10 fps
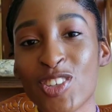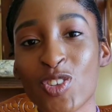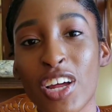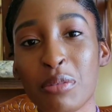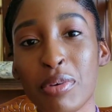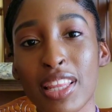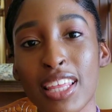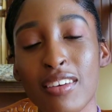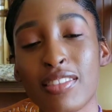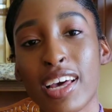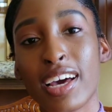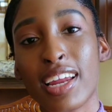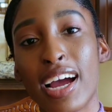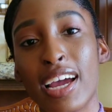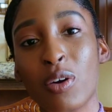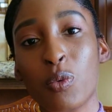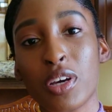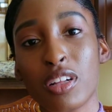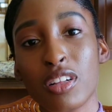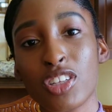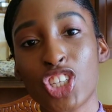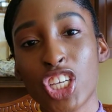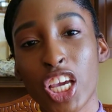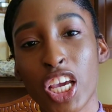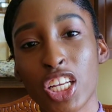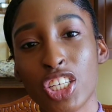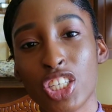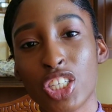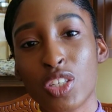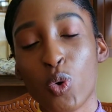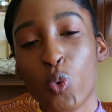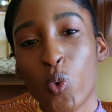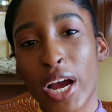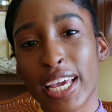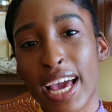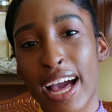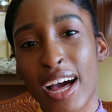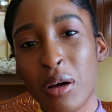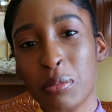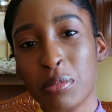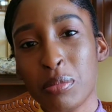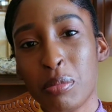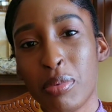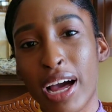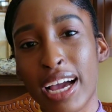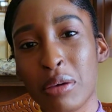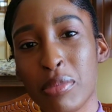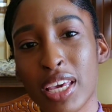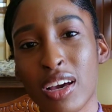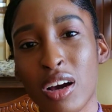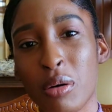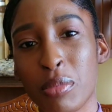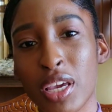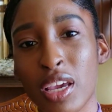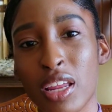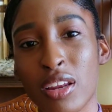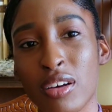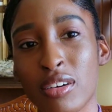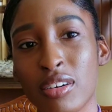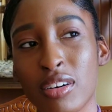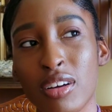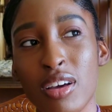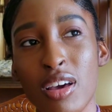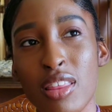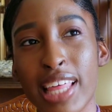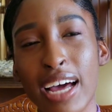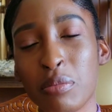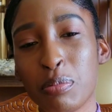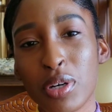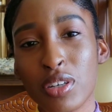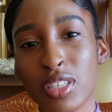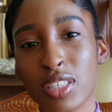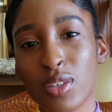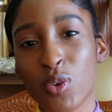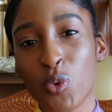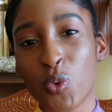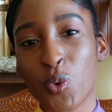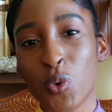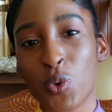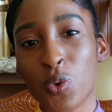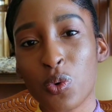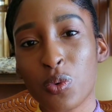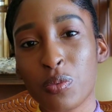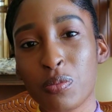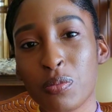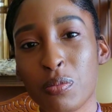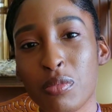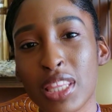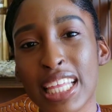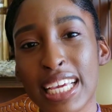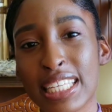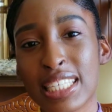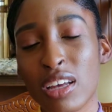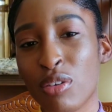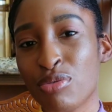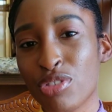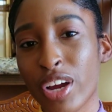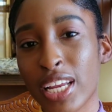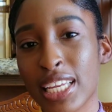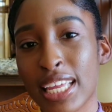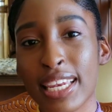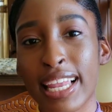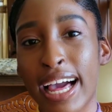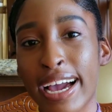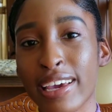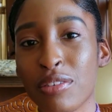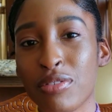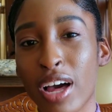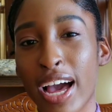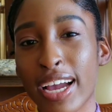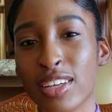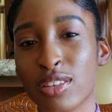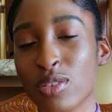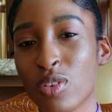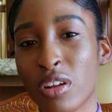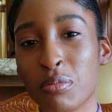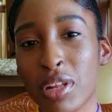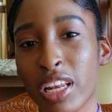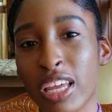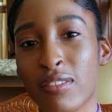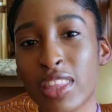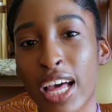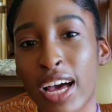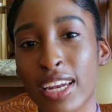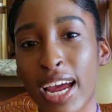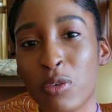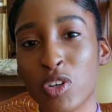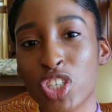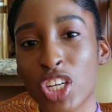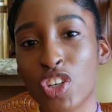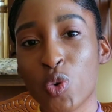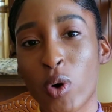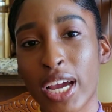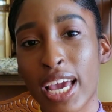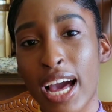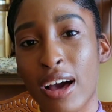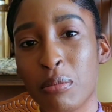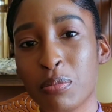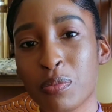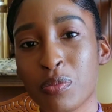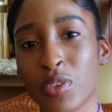do not believe that I will change who I am by becoming that person who needs a friend in life. I do not believe that I will change who I am